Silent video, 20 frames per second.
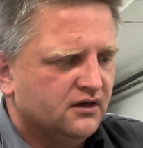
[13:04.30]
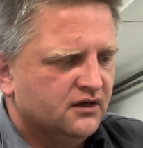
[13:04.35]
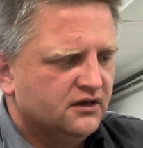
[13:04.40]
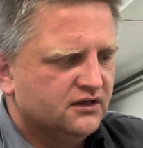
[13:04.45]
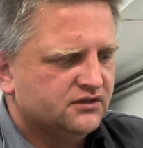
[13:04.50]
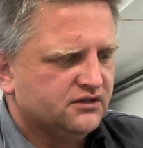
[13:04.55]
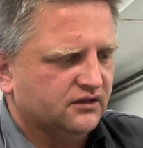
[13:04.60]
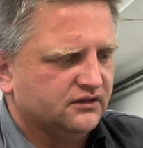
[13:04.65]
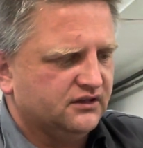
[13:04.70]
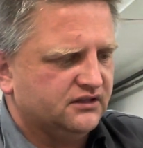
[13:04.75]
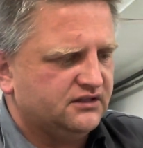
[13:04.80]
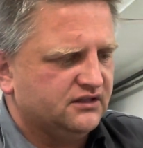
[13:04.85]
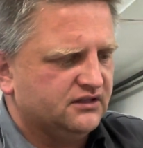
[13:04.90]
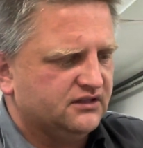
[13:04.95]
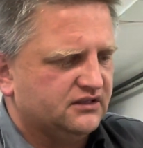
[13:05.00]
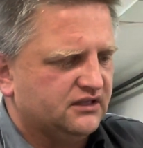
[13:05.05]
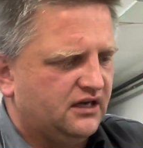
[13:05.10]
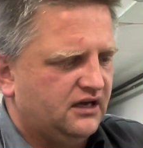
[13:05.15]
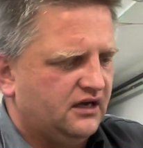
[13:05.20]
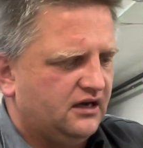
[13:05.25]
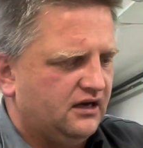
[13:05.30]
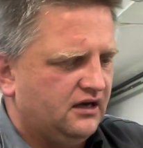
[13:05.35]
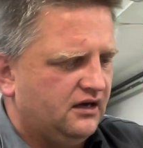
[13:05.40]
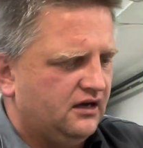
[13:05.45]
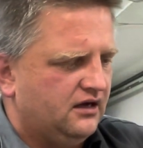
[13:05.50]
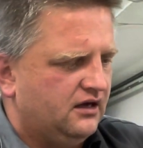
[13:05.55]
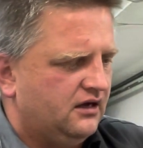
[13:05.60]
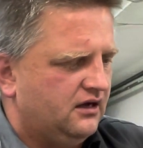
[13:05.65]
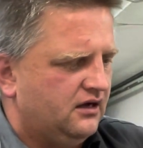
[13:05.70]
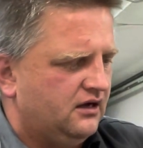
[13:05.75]
So this is
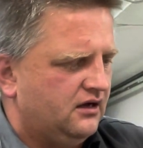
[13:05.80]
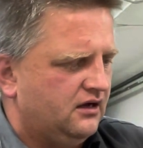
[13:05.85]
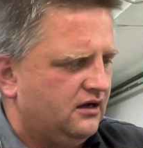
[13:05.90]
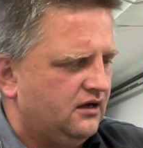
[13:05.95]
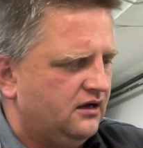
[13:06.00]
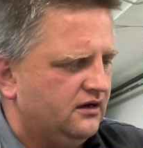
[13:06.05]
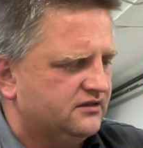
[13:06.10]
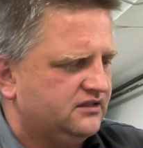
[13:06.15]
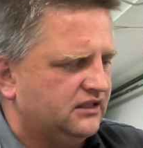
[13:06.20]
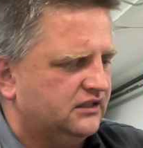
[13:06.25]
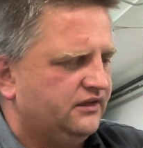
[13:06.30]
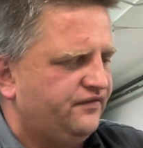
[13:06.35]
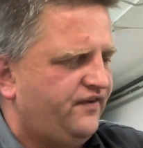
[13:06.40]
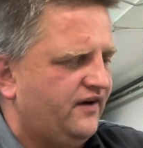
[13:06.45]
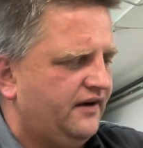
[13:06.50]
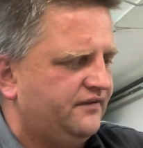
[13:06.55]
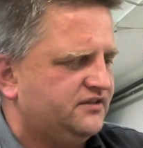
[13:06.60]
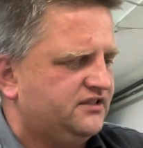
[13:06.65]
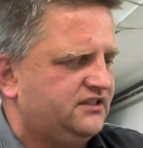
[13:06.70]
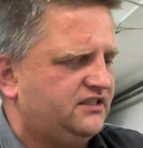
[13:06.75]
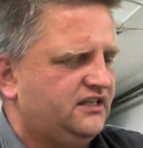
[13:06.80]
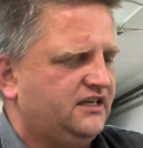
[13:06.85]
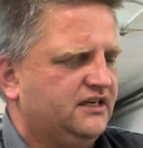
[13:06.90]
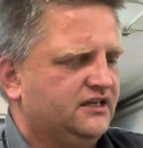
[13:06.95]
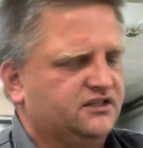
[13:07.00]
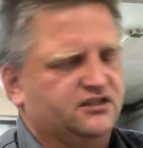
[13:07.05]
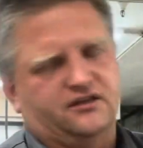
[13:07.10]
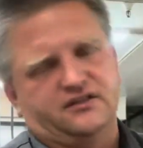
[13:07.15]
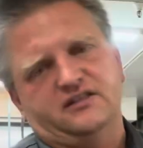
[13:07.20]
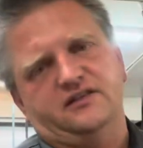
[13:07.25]
75C,
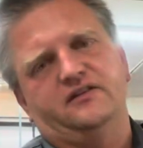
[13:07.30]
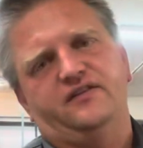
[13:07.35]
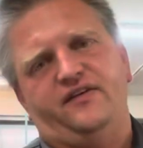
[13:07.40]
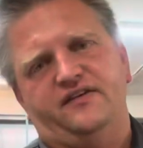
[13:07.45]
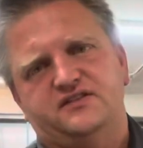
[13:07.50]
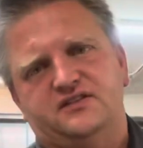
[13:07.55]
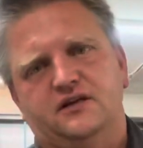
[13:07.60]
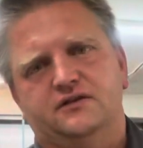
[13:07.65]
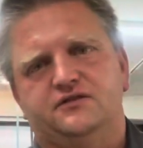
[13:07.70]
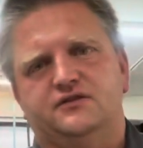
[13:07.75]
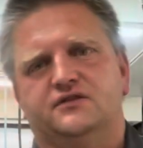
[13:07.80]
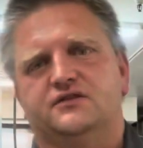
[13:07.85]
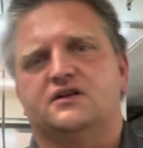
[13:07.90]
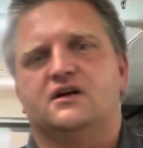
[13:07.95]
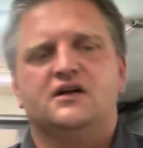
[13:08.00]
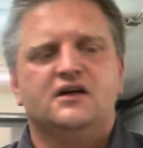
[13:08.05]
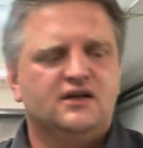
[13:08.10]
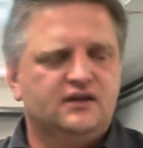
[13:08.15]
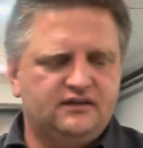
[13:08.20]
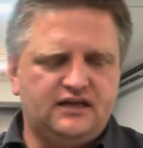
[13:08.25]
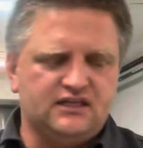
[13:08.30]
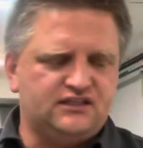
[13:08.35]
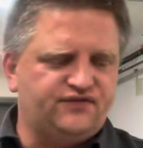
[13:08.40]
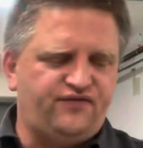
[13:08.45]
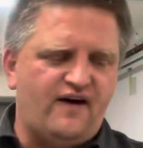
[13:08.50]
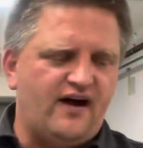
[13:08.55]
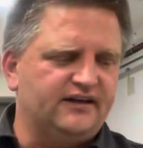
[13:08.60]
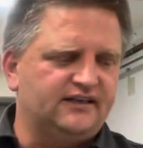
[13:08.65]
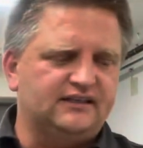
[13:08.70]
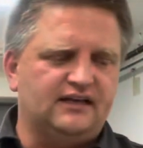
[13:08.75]
so 75 Celsius. That's
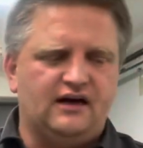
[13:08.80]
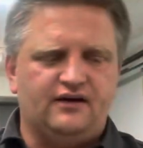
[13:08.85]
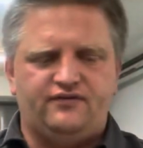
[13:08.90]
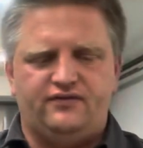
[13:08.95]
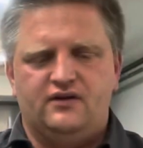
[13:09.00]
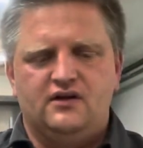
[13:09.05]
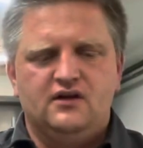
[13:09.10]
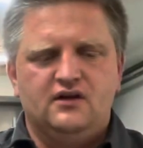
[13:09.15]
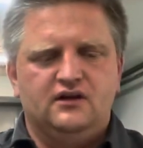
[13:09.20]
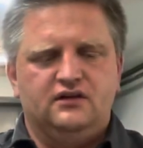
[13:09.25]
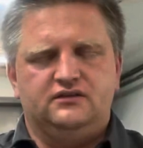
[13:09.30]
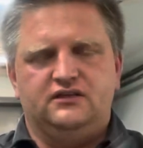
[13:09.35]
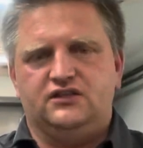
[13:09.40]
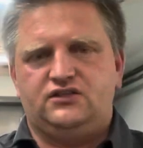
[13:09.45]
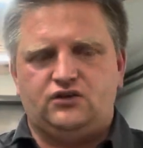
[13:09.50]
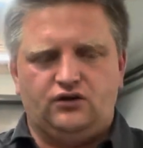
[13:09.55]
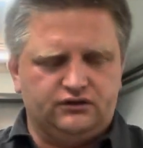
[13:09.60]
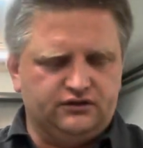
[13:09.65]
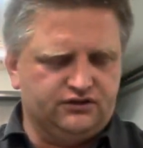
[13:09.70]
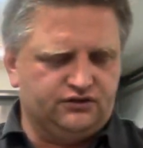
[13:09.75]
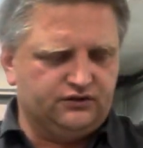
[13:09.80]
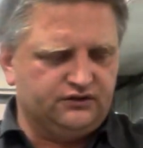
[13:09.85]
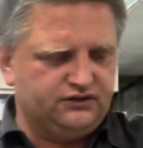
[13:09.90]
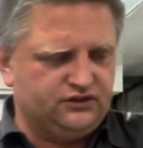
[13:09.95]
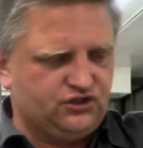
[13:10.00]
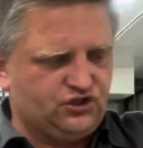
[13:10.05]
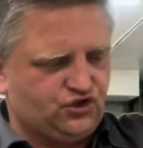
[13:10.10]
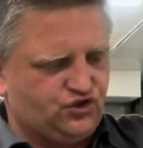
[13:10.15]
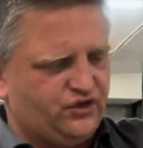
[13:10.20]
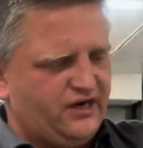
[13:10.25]
fine enough. This cord is already
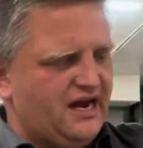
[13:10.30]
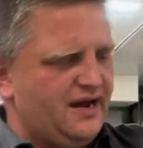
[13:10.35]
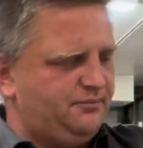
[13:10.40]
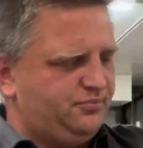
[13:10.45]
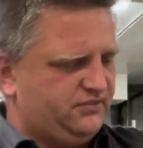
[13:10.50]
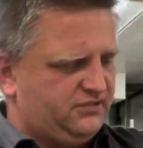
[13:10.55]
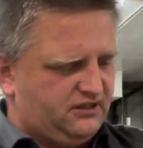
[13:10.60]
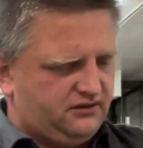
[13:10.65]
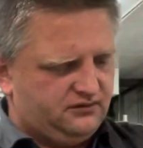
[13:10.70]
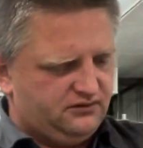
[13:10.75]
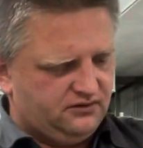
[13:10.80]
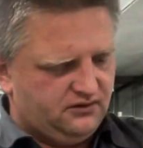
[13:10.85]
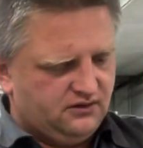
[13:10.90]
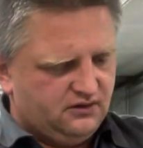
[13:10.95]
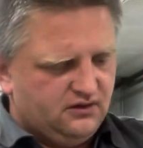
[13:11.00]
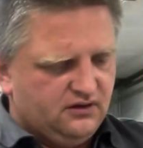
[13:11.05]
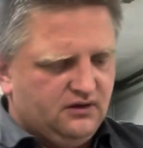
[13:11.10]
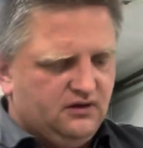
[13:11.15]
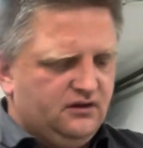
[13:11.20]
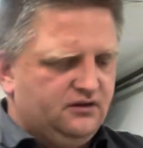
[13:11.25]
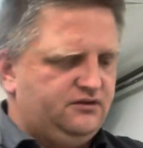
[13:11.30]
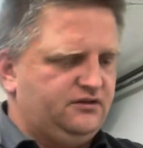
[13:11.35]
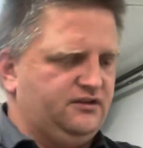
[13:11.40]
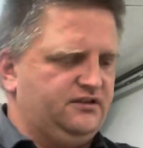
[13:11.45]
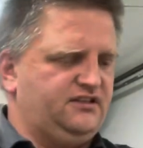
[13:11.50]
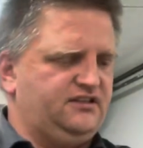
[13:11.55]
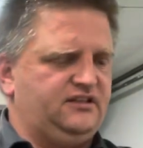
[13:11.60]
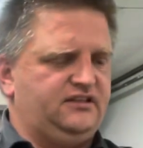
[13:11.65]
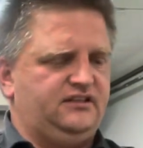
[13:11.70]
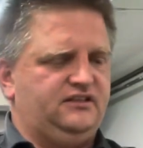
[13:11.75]
stripped. A
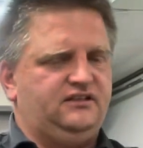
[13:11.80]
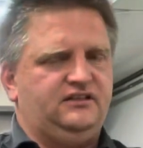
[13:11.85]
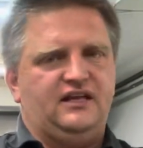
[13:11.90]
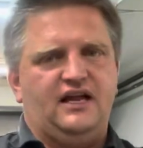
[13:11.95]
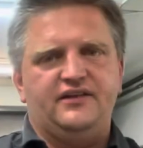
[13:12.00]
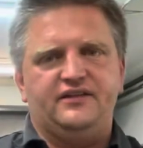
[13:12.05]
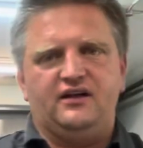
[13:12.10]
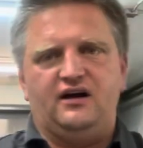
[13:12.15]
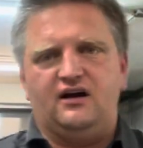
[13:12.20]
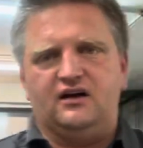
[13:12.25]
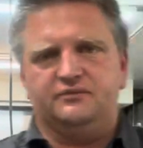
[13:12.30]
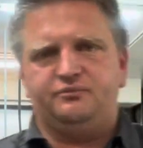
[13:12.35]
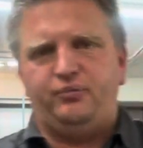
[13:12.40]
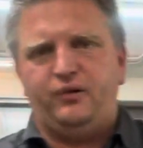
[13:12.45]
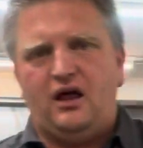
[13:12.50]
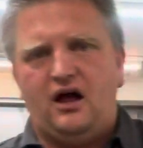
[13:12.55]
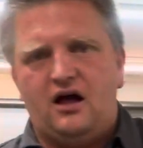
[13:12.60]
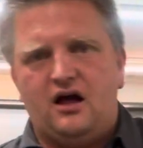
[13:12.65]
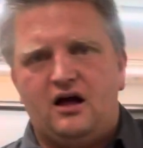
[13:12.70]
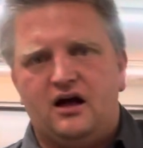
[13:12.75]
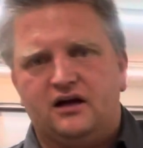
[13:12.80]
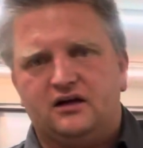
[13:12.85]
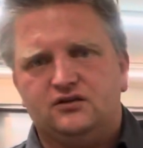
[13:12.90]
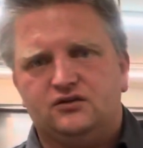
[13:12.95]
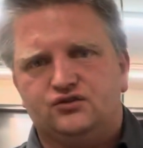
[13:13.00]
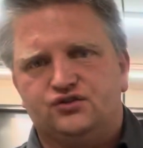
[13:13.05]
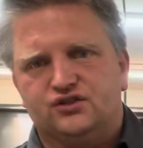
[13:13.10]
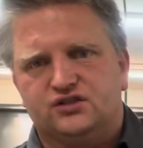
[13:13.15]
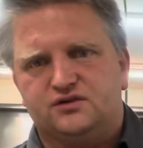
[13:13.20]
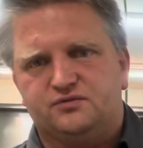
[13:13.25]
standard
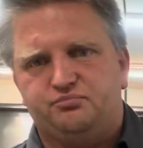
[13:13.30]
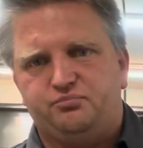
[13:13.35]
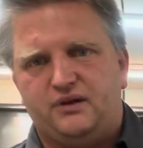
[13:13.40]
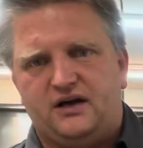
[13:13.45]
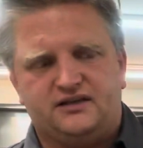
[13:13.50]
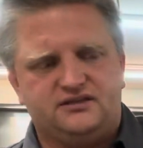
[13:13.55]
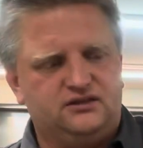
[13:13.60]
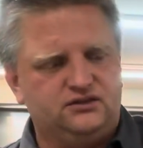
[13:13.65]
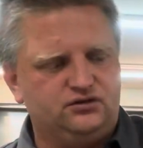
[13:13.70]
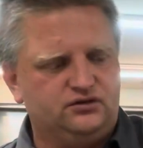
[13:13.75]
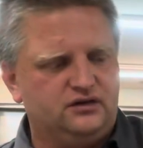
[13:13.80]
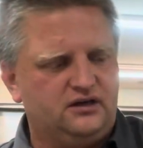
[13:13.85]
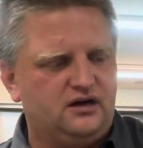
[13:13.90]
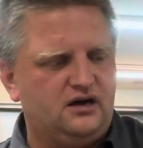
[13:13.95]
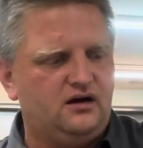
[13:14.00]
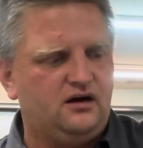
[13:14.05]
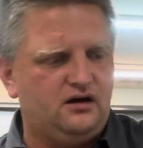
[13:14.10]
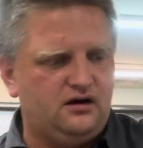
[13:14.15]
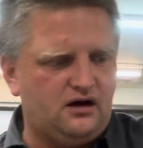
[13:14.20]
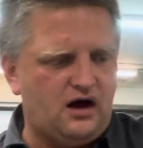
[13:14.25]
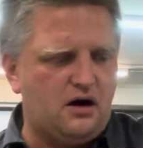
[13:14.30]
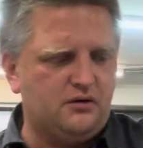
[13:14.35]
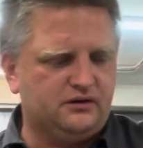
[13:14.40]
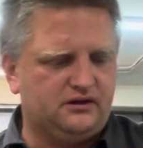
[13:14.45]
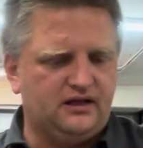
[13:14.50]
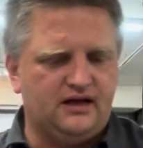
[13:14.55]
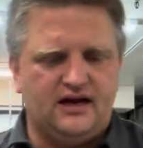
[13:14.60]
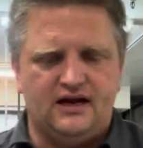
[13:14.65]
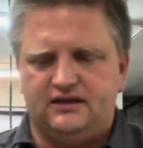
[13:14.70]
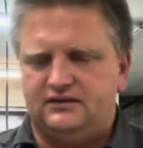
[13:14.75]
plug just plugs into the
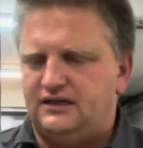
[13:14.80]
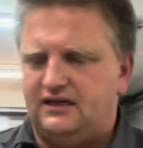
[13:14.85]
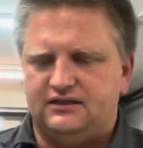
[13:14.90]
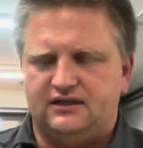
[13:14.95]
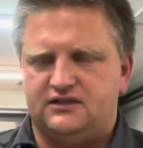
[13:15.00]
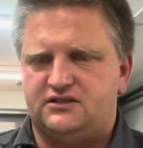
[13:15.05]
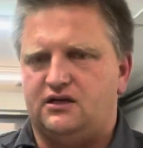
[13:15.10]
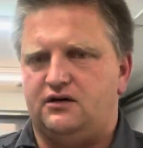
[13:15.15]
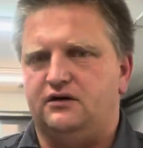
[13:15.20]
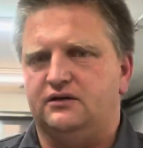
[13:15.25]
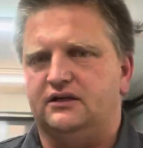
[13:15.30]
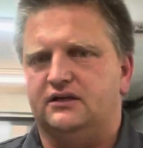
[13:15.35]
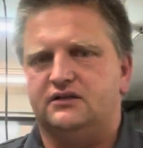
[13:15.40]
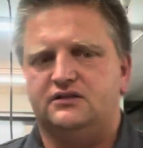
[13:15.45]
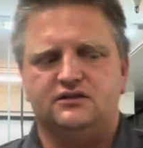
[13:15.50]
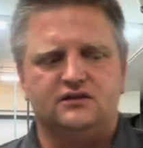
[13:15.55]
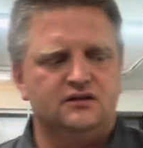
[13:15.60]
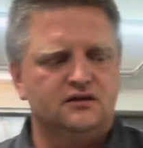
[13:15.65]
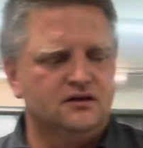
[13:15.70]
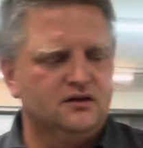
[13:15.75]
outlet, and that's all it is.